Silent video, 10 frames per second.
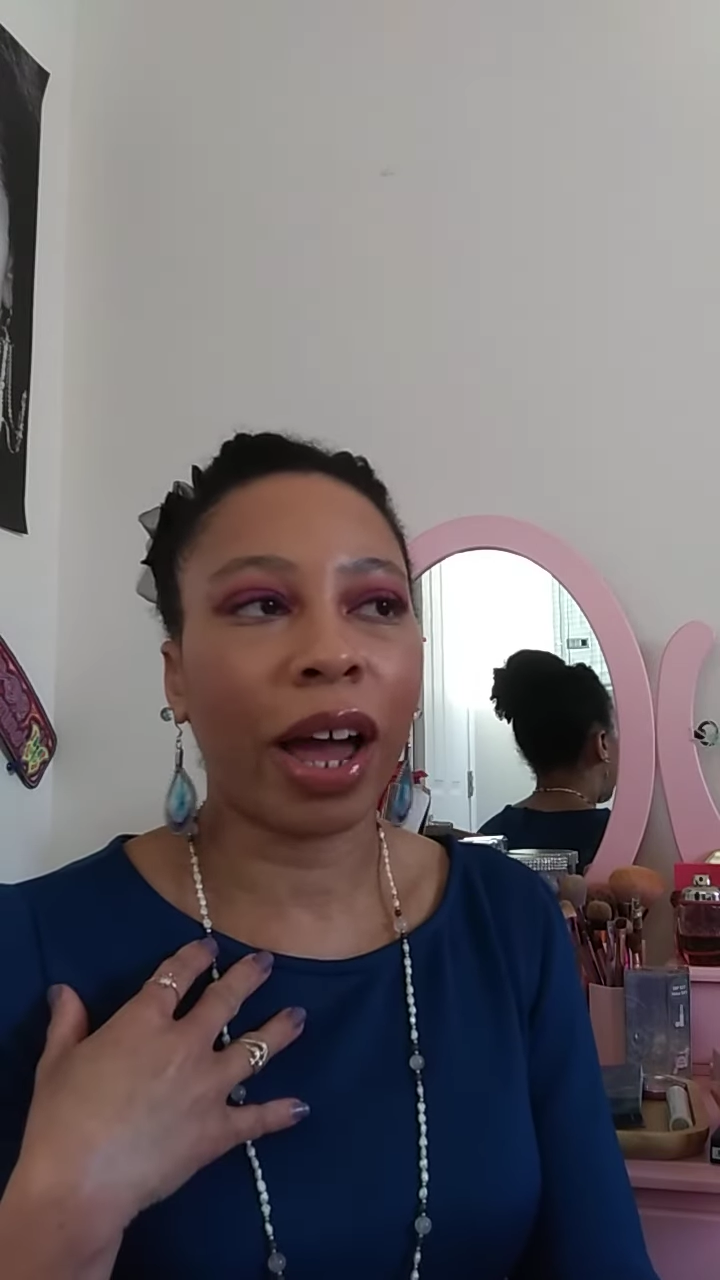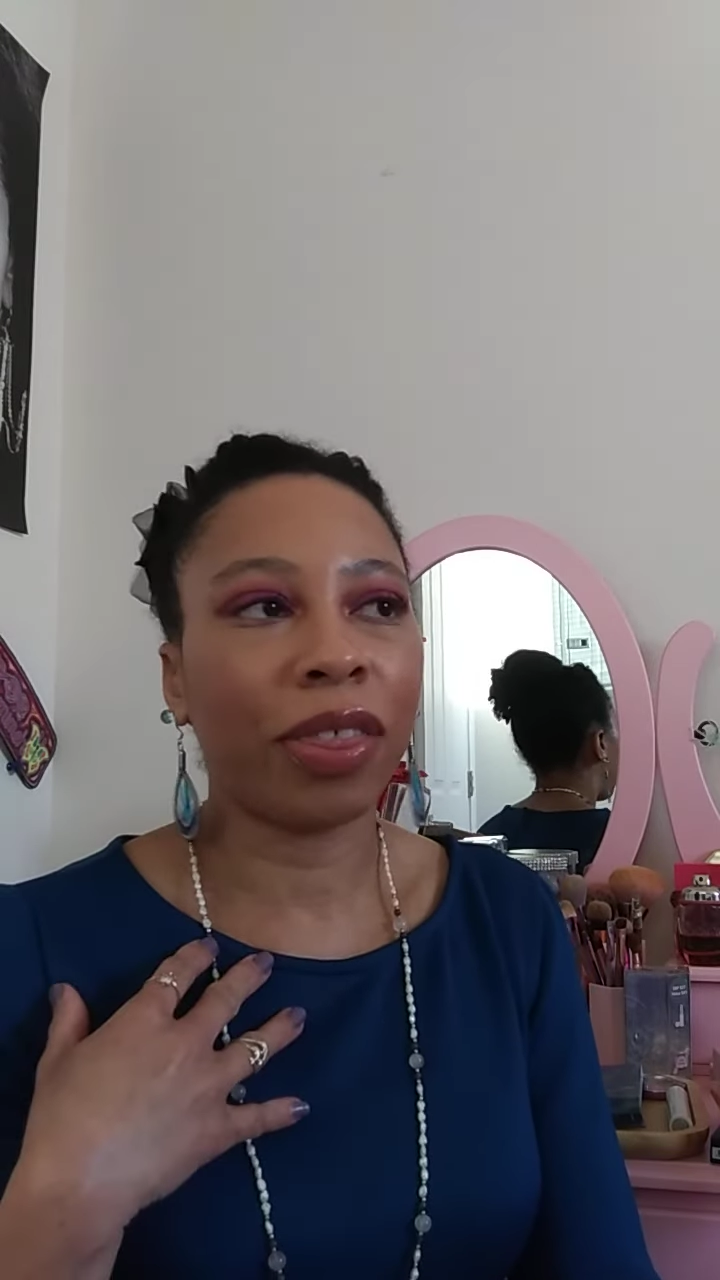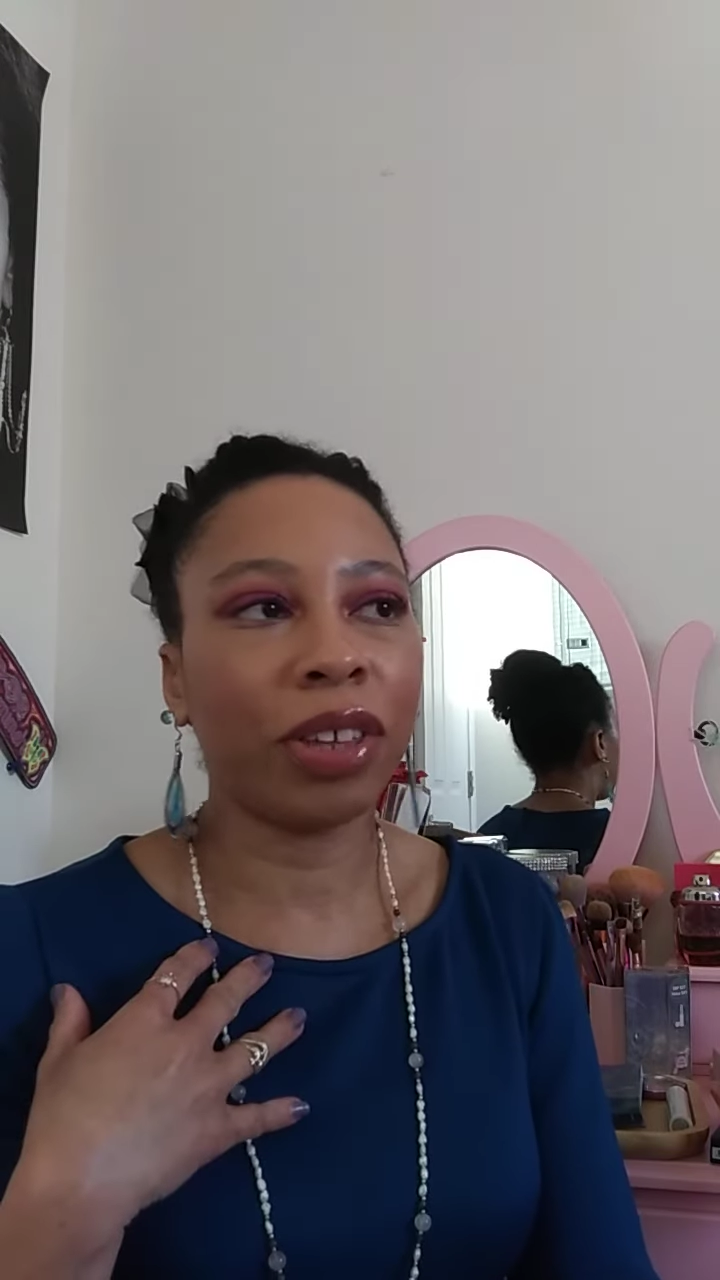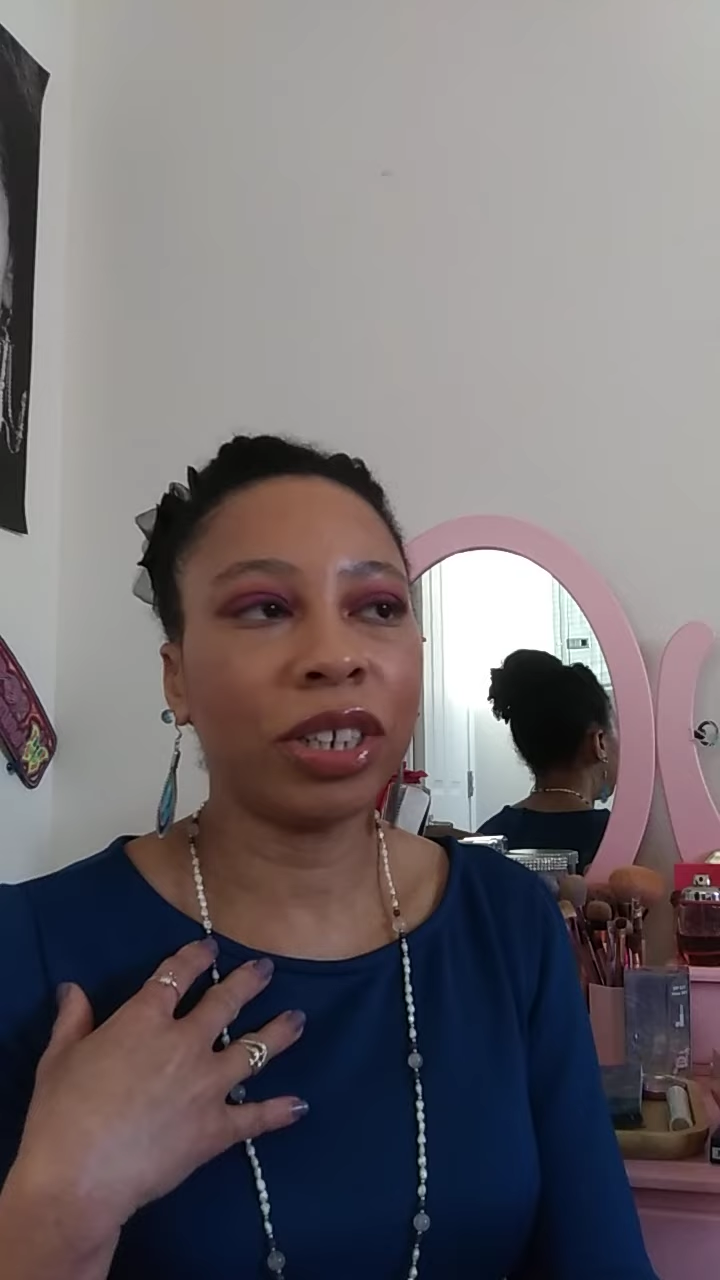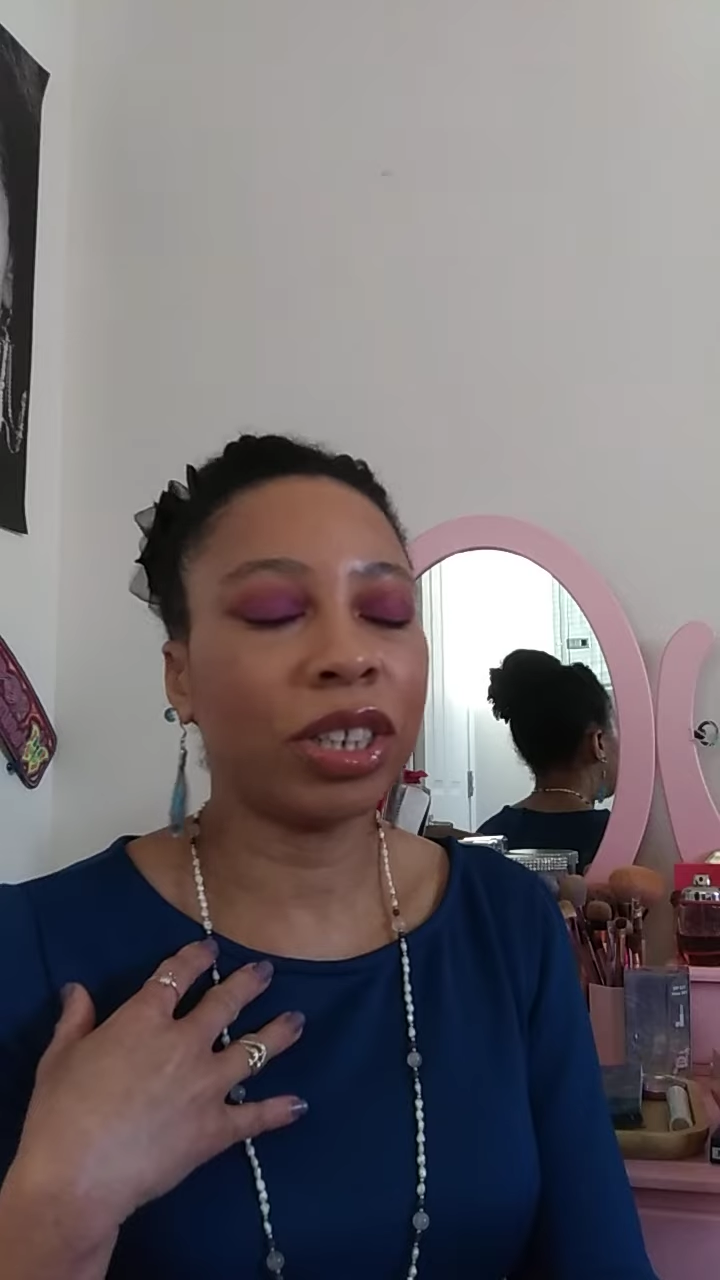I
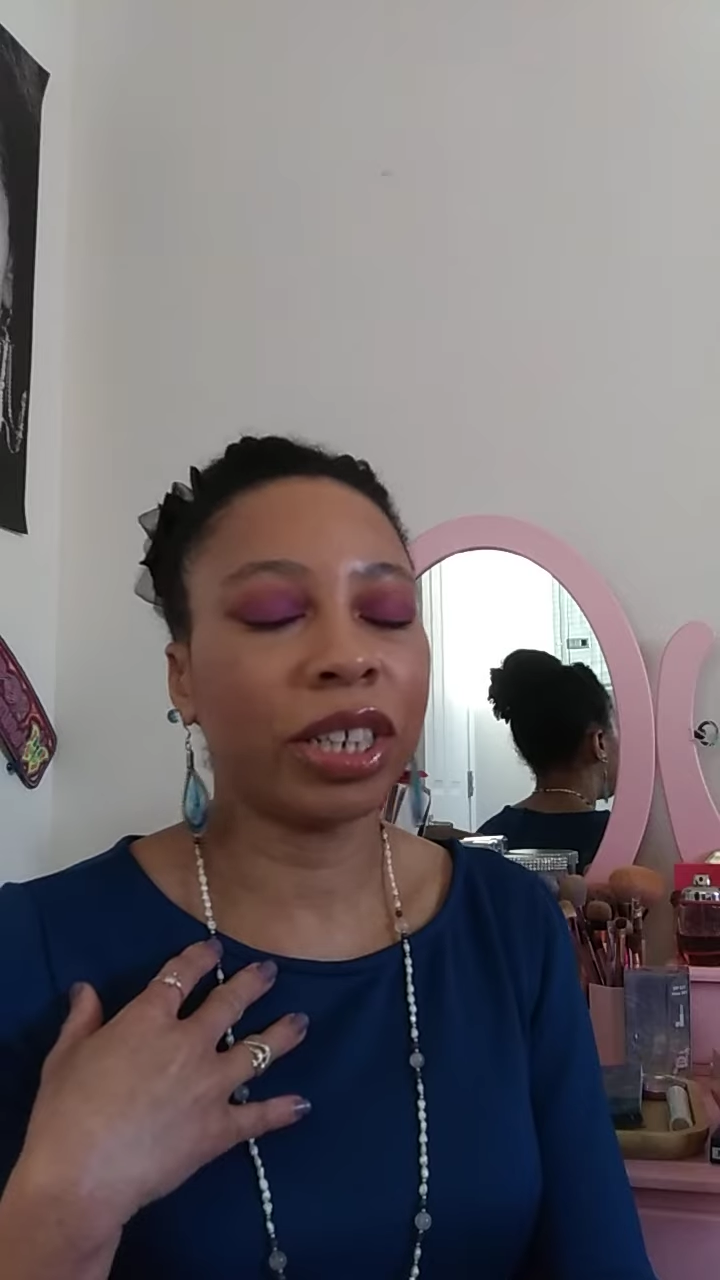think she